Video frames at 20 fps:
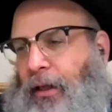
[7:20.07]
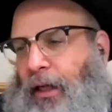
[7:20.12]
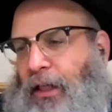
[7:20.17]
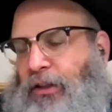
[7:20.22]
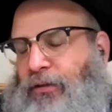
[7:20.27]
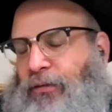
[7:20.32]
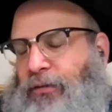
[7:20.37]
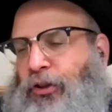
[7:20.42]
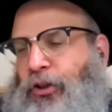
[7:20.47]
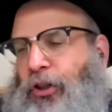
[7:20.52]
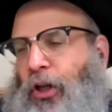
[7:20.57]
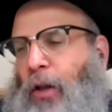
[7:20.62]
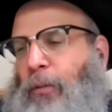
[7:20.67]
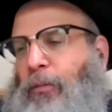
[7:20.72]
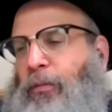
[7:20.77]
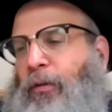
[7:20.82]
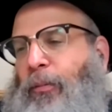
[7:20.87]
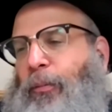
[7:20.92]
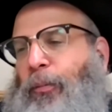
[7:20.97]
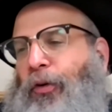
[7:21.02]
Chas
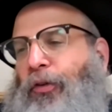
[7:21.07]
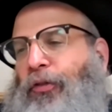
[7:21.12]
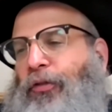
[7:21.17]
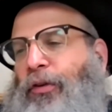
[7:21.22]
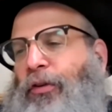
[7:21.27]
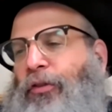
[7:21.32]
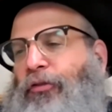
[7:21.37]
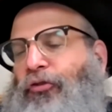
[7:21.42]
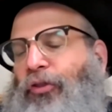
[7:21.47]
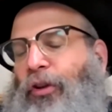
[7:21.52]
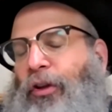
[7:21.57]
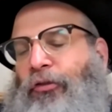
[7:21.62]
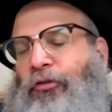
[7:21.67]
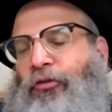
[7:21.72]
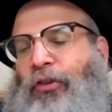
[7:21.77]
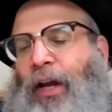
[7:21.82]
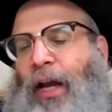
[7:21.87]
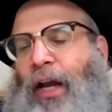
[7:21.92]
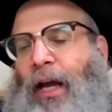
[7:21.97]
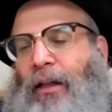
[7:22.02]
v'shalom, if a person is
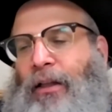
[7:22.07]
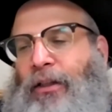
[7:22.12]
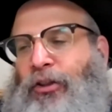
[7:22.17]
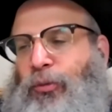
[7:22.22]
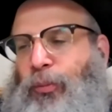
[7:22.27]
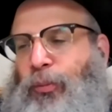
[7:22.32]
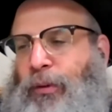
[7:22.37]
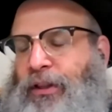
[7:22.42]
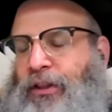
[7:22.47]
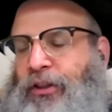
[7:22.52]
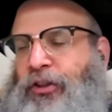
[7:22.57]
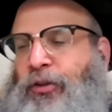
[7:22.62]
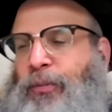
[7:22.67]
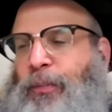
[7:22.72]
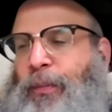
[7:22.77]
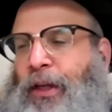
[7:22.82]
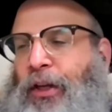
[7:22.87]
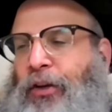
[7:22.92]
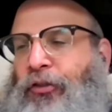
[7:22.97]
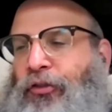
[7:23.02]
challenged with their
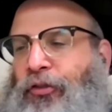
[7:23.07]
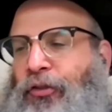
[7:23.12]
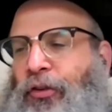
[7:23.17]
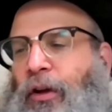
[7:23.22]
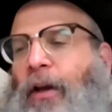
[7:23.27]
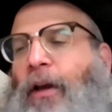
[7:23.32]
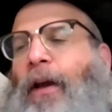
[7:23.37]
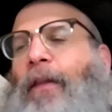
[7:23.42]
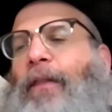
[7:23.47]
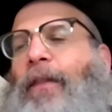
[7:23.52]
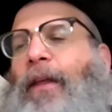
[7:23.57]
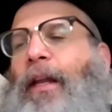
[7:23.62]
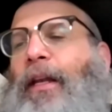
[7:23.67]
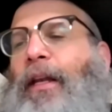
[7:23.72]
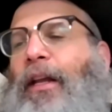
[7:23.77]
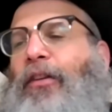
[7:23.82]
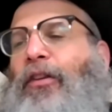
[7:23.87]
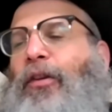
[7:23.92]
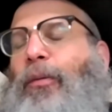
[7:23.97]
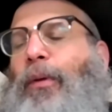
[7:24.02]
speech, they
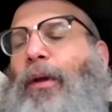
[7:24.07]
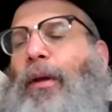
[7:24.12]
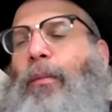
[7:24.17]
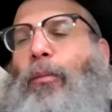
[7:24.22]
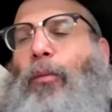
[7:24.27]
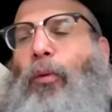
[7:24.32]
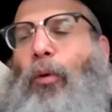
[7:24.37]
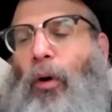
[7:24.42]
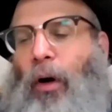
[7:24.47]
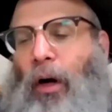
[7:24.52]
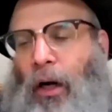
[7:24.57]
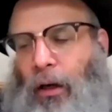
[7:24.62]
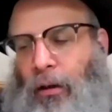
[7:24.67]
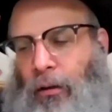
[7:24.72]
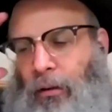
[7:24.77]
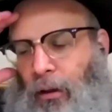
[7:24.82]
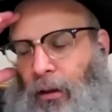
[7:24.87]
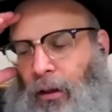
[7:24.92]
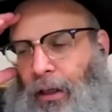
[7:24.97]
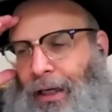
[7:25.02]
need to be
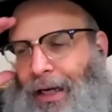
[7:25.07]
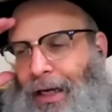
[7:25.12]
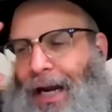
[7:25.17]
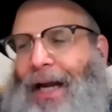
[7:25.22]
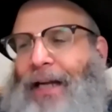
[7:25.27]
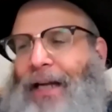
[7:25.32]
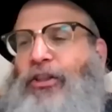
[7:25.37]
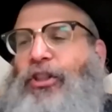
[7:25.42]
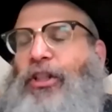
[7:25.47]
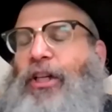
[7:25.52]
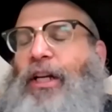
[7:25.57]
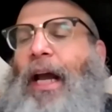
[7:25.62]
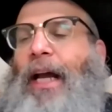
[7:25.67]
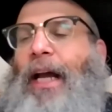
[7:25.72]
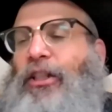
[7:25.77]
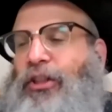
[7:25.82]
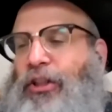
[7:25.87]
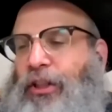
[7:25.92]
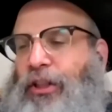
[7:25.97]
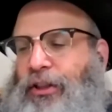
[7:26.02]
more
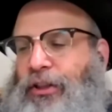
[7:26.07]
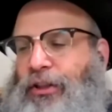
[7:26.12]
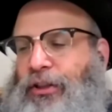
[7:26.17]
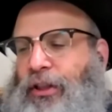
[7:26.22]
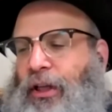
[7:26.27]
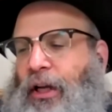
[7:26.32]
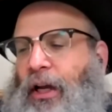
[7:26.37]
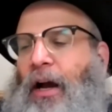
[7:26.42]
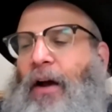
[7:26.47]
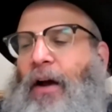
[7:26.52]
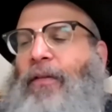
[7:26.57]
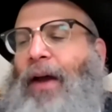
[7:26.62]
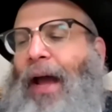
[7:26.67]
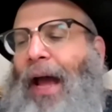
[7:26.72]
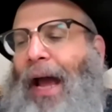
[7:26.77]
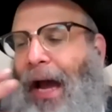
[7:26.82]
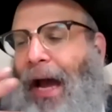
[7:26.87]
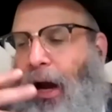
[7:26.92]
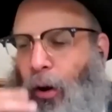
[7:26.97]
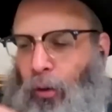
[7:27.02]
conscientious of
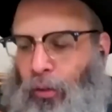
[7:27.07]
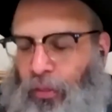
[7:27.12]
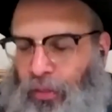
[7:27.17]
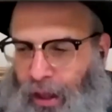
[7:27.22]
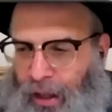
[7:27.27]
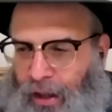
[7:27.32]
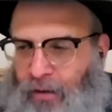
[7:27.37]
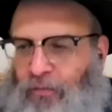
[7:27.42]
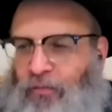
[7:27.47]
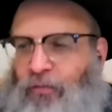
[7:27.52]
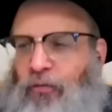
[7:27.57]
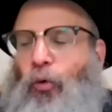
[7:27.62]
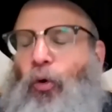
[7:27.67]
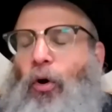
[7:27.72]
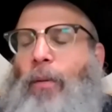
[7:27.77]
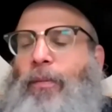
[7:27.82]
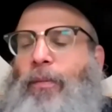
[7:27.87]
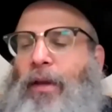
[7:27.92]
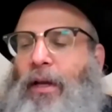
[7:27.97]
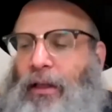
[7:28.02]
how they
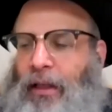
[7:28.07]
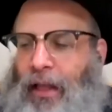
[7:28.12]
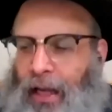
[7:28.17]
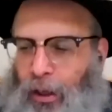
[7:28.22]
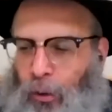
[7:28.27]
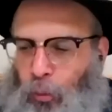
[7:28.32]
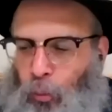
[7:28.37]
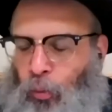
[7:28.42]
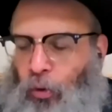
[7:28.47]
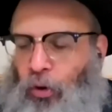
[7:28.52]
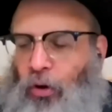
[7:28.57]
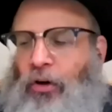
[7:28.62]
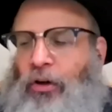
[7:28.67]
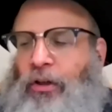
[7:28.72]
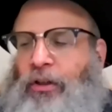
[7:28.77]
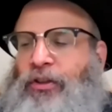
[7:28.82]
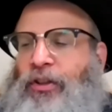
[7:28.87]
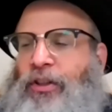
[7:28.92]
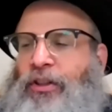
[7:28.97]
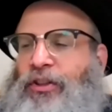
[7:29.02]
formulate
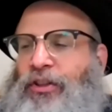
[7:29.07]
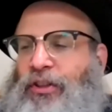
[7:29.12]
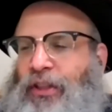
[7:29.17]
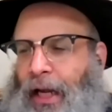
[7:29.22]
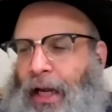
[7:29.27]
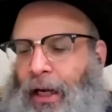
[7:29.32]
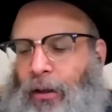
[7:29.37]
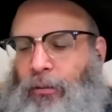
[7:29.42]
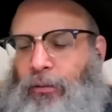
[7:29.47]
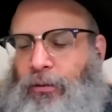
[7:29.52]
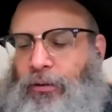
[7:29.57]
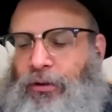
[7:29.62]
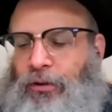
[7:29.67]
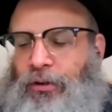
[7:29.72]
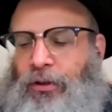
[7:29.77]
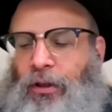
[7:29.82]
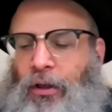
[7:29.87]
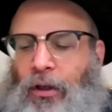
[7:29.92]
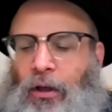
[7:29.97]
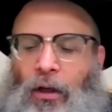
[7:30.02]
words and
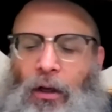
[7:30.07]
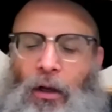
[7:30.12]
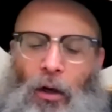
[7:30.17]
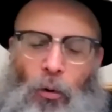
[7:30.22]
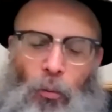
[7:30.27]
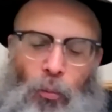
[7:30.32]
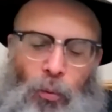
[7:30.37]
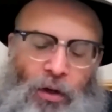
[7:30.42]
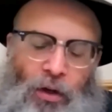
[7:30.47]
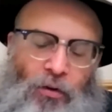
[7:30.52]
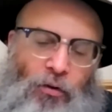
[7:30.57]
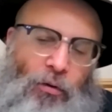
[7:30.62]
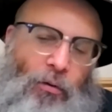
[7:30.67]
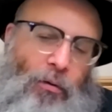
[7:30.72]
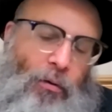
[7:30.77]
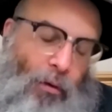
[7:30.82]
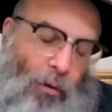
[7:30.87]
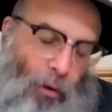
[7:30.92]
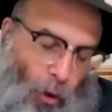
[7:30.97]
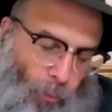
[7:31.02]
sounds we
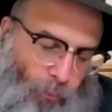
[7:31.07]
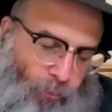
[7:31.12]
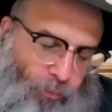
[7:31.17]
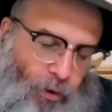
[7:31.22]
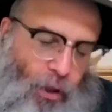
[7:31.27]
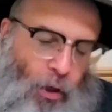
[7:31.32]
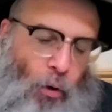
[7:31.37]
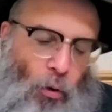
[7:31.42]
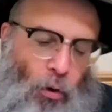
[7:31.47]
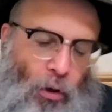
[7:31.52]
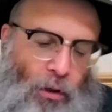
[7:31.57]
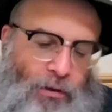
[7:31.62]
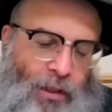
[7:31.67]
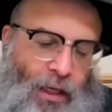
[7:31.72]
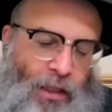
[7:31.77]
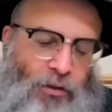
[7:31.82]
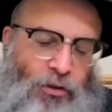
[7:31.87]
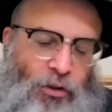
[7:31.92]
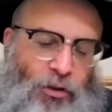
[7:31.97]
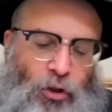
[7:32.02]
hopefully all
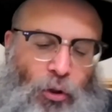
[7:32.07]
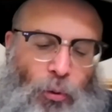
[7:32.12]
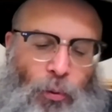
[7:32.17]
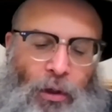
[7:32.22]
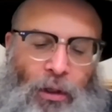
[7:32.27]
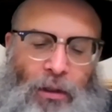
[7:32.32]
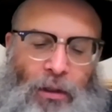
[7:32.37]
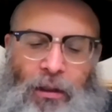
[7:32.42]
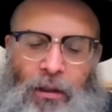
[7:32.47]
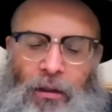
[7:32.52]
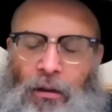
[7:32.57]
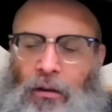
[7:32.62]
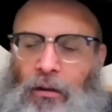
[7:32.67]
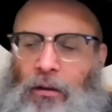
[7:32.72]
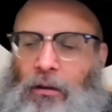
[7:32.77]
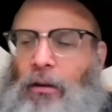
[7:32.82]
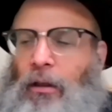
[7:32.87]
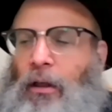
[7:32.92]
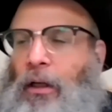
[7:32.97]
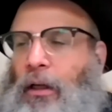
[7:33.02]
tend to do it a
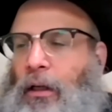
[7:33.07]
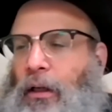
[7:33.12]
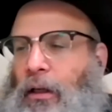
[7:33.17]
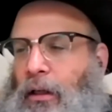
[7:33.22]
little uh,